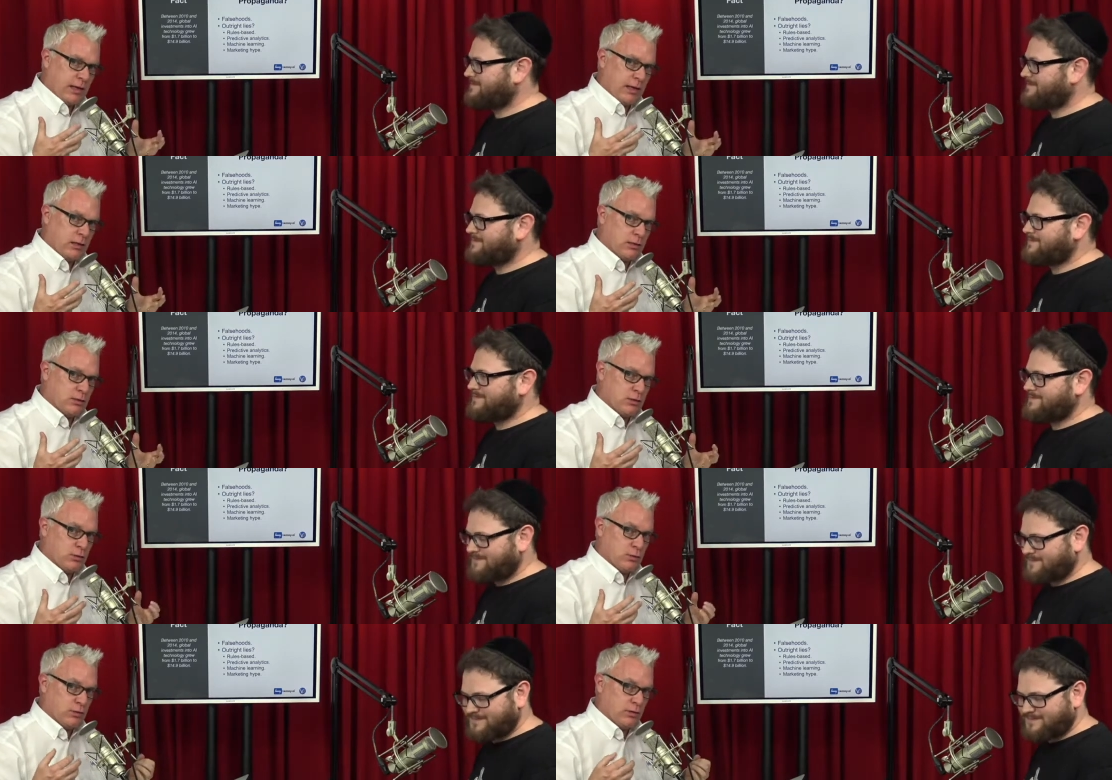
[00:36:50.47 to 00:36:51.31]
Speaker 1: get
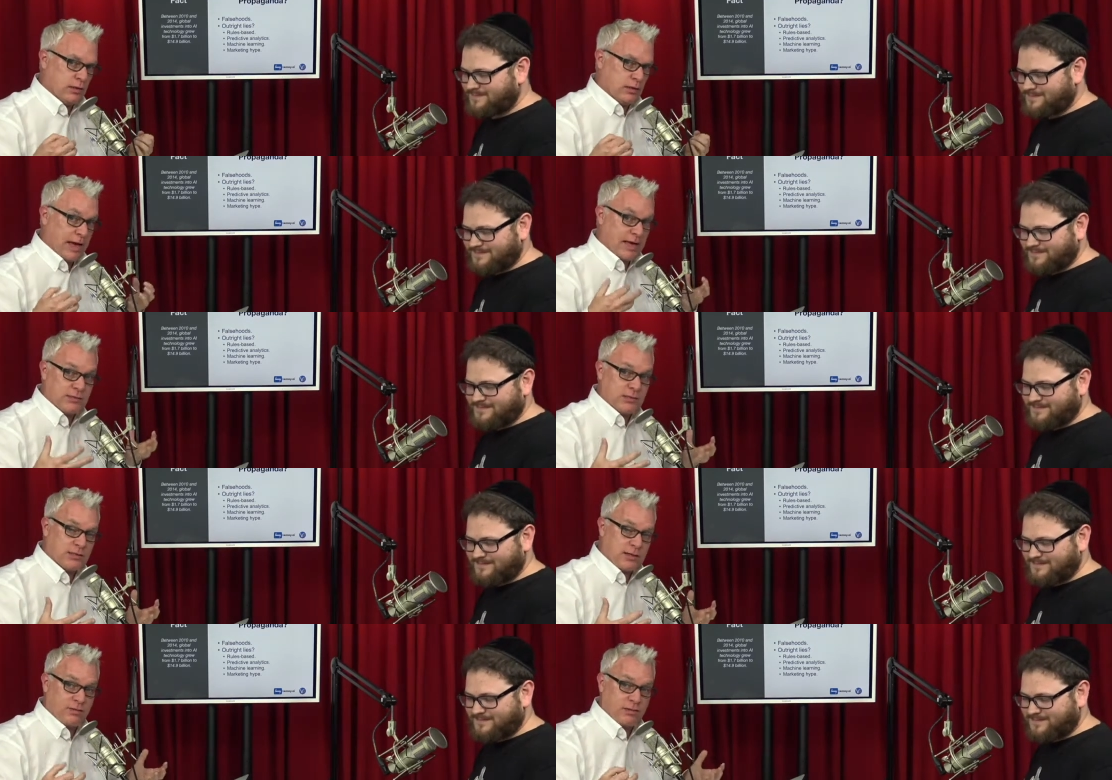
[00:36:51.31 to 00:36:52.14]
into the
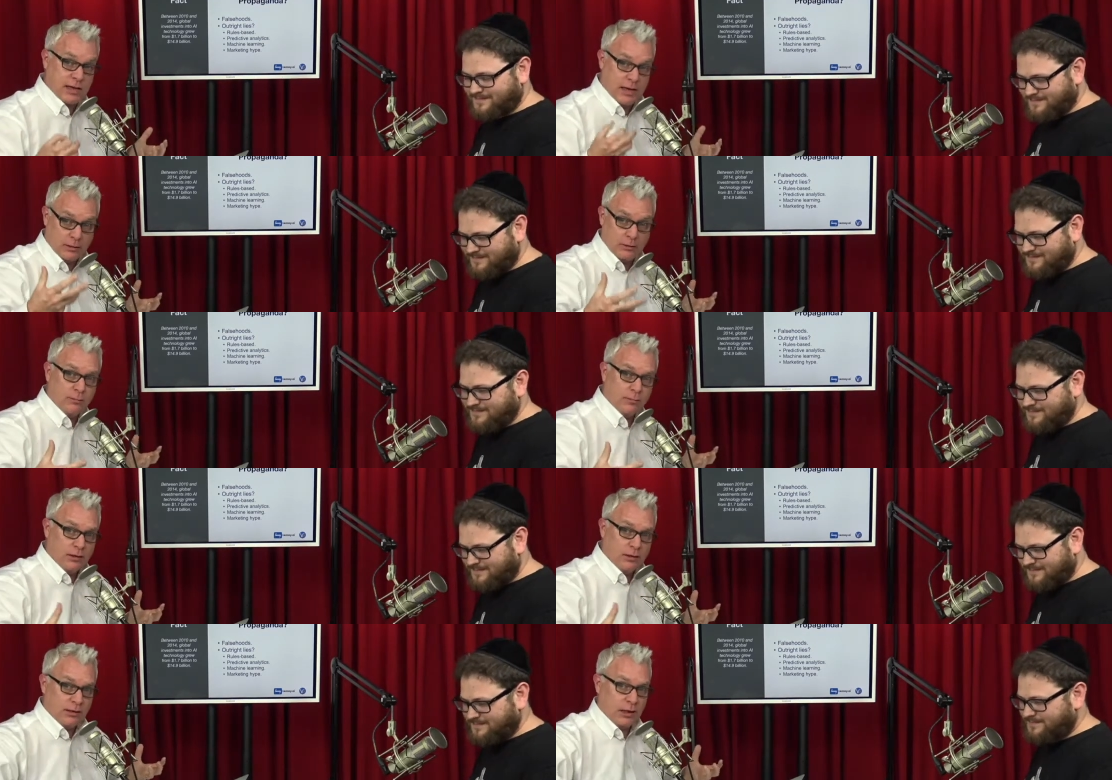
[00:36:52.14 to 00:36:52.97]
essence of the title
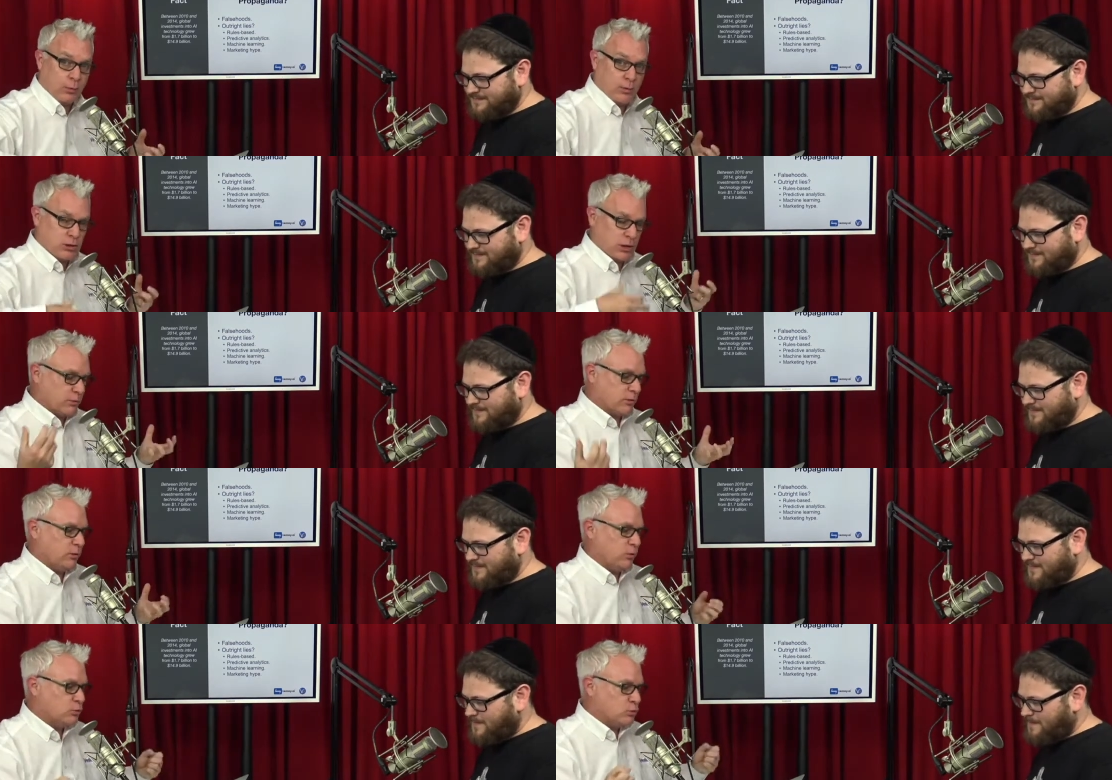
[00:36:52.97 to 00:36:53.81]
that we share with
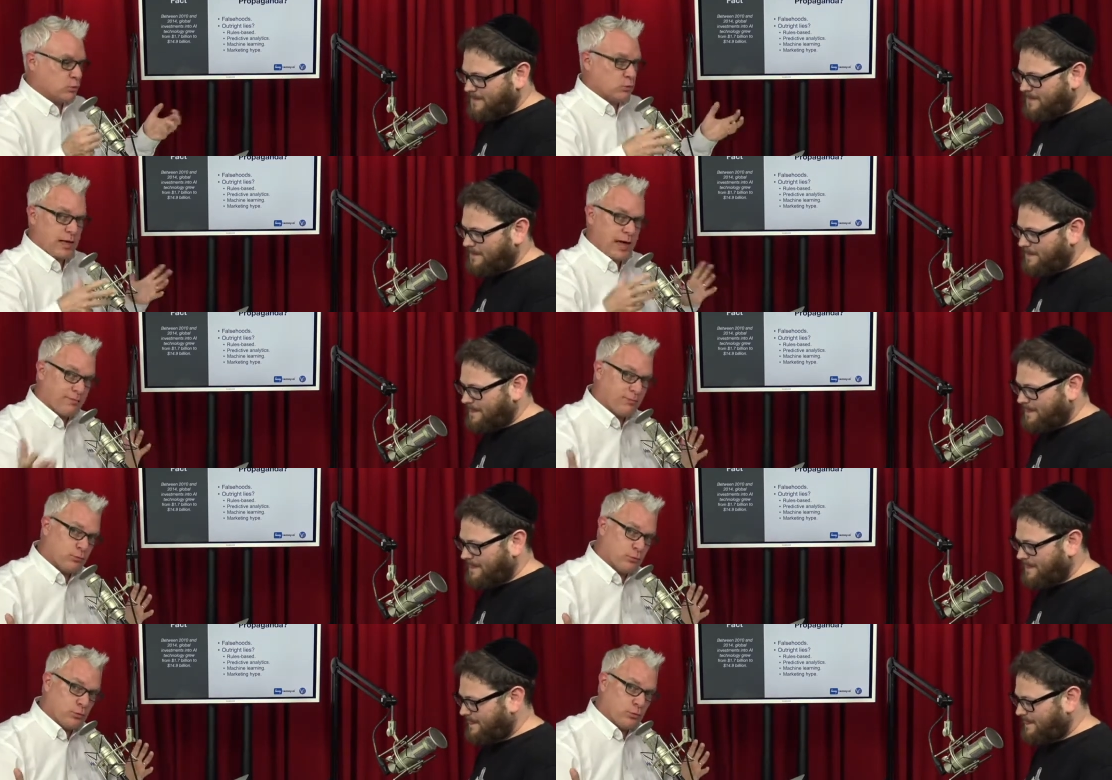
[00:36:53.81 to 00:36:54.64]
you, Truths,
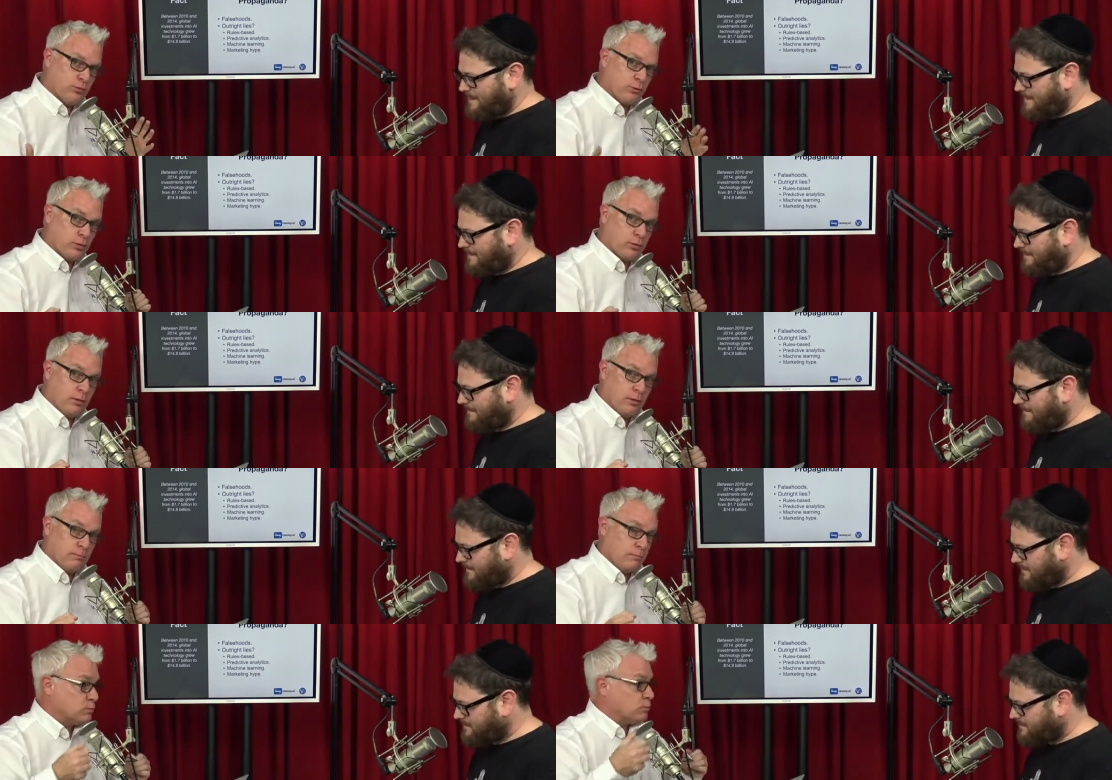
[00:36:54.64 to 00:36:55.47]
Half-Truths, or
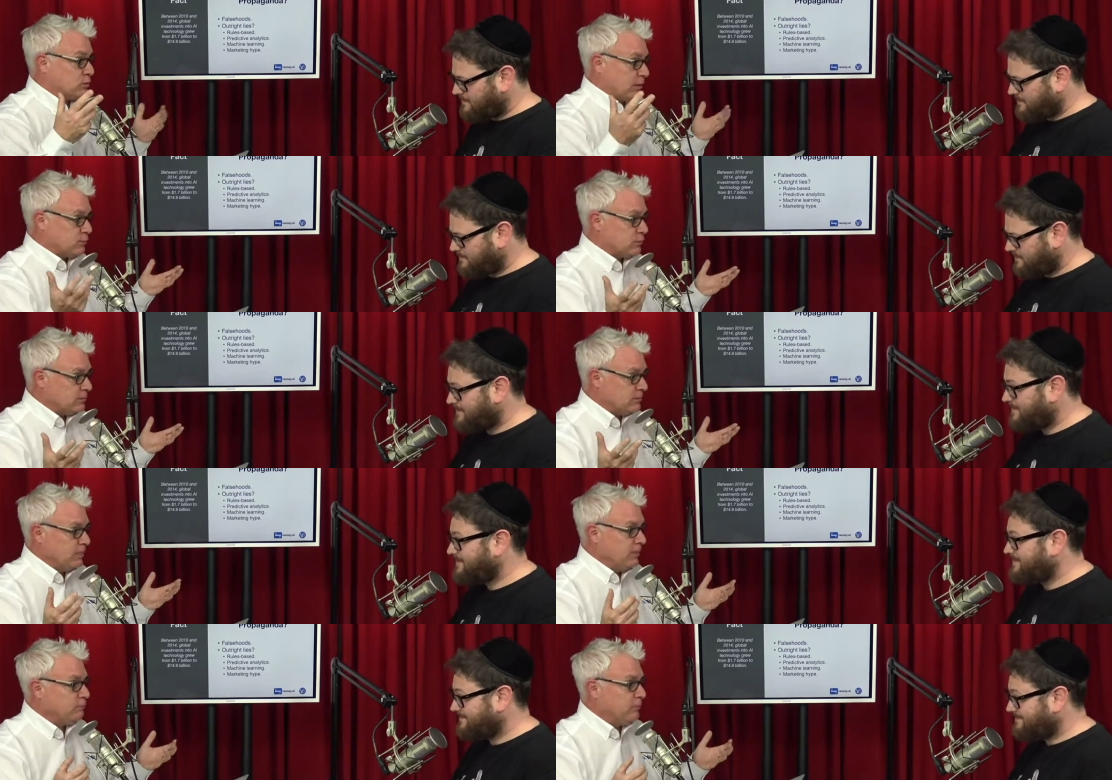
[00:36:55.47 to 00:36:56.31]
Misperceptions,
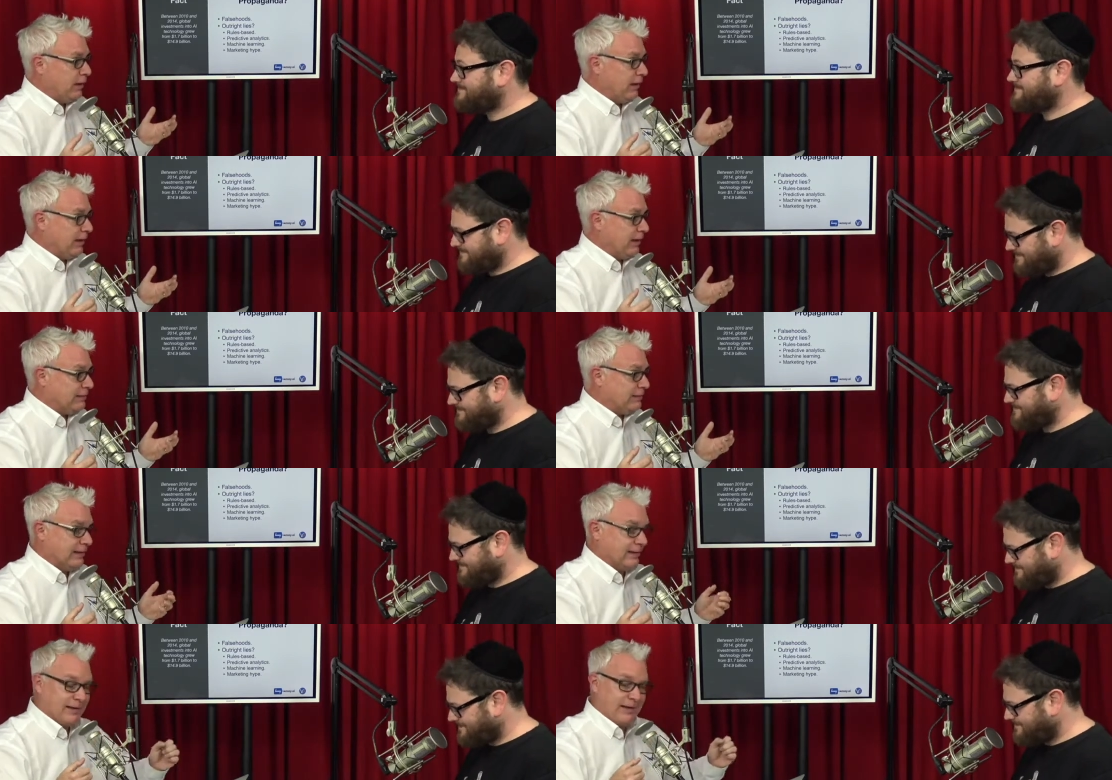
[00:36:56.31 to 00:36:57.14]
and,
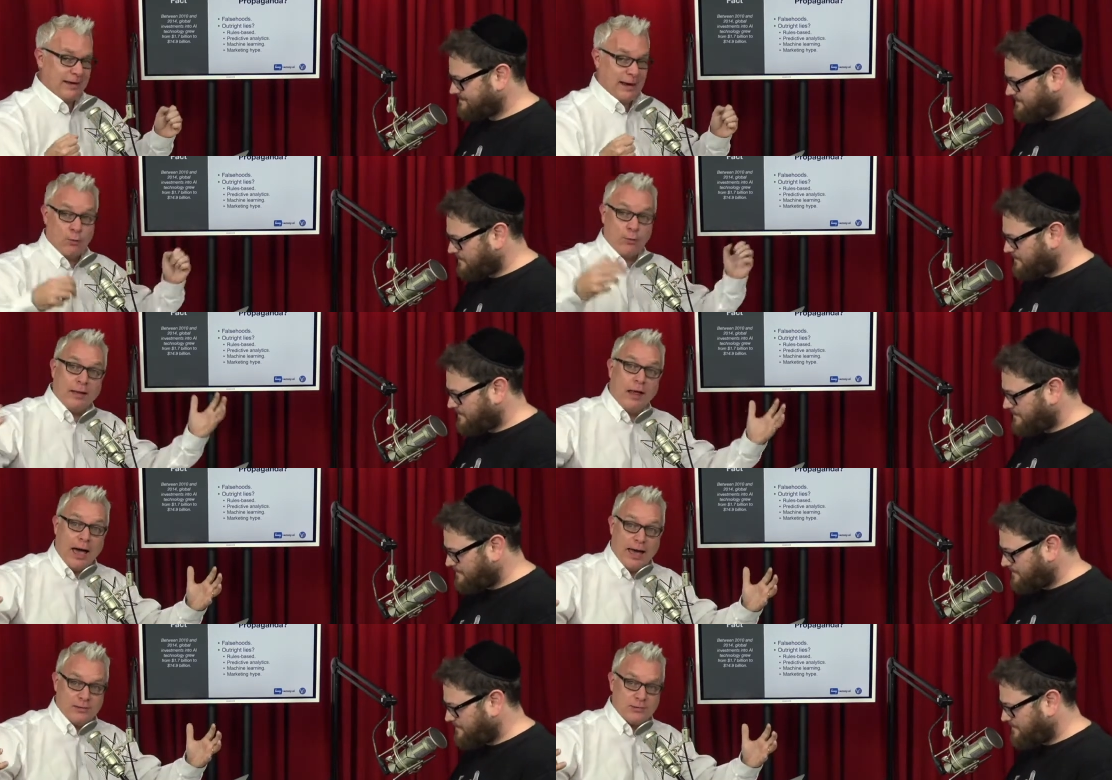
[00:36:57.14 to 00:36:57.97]
uh, and Outright
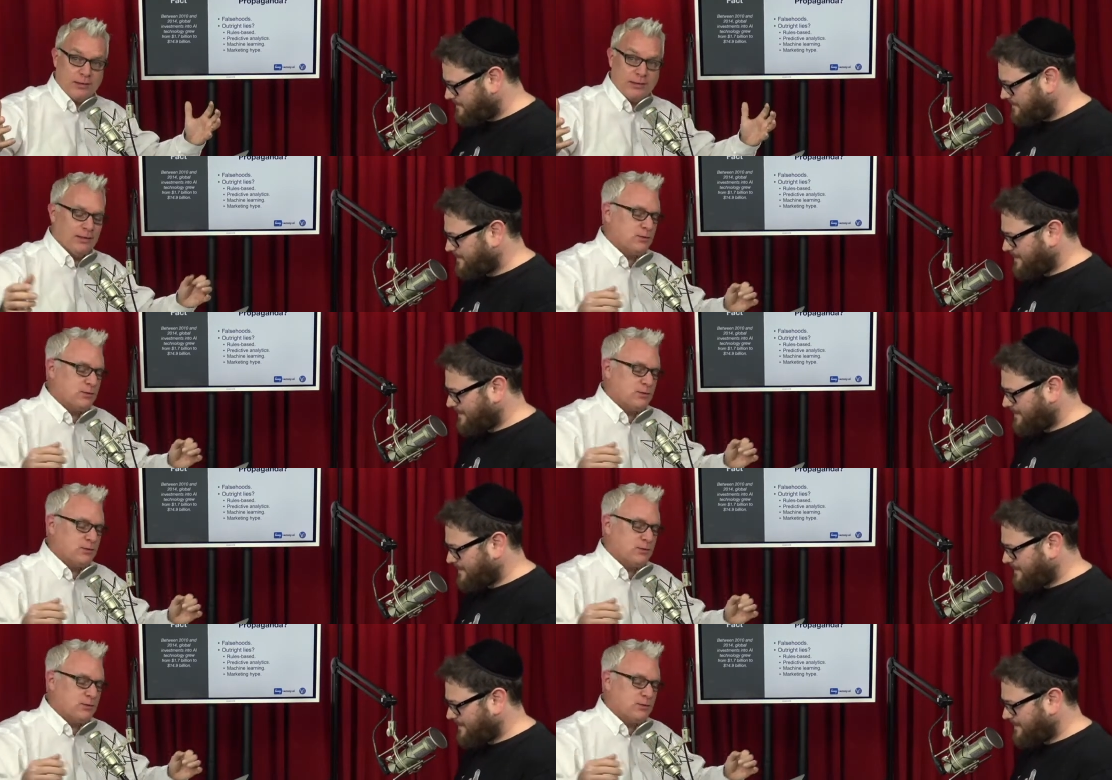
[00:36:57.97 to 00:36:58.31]
Lies.